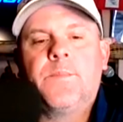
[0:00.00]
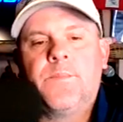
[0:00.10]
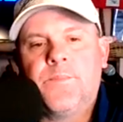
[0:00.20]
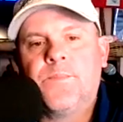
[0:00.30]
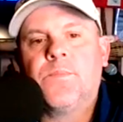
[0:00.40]

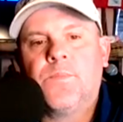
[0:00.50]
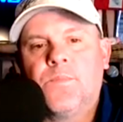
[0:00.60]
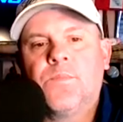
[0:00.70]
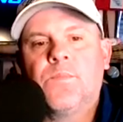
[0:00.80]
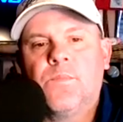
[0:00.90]

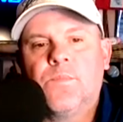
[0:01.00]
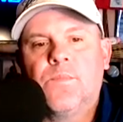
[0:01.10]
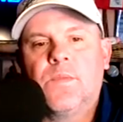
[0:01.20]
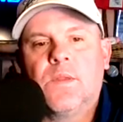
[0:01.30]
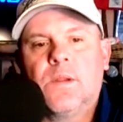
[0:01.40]

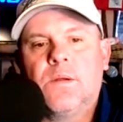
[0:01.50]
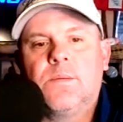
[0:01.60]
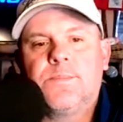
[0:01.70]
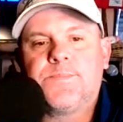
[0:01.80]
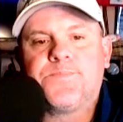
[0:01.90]

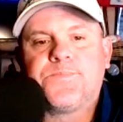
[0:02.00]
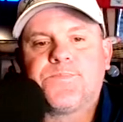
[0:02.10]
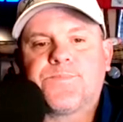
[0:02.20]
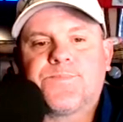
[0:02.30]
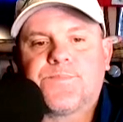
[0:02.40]

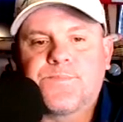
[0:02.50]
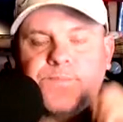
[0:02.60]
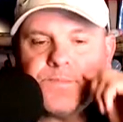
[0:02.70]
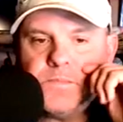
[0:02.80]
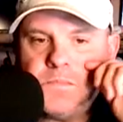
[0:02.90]

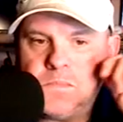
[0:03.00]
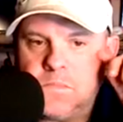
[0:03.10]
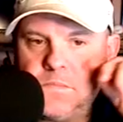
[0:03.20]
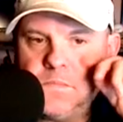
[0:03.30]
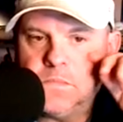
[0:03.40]

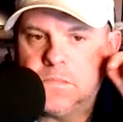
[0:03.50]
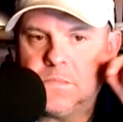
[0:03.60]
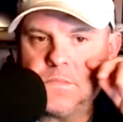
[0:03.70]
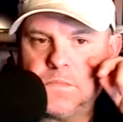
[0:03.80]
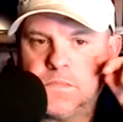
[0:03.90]

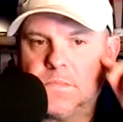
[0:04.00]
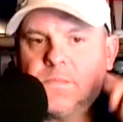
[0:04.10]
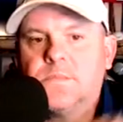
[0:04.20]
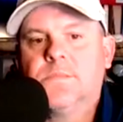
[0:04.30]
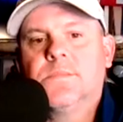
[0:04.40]

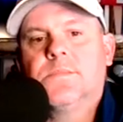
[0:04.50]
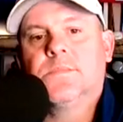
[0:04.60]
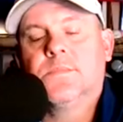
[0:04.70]
This person isn't speaking.